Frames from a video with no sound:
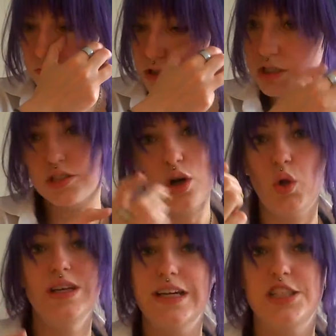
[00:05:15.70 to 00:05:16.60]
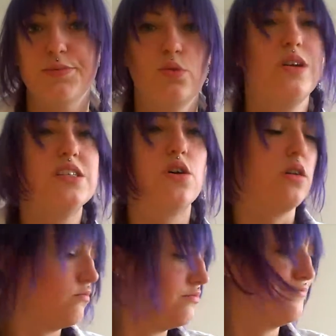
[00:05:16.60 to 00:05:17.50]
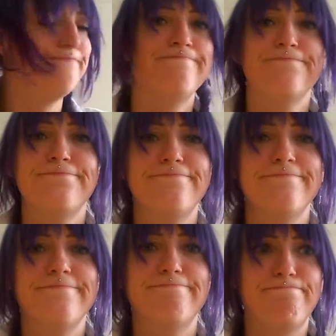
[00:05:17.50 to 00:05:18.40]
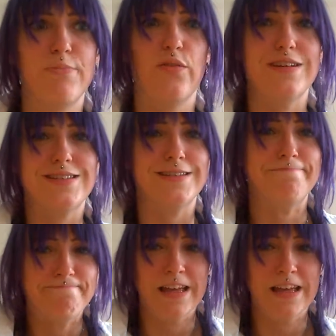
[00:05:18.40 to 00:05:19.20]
Because all engagement rings are. Obviously.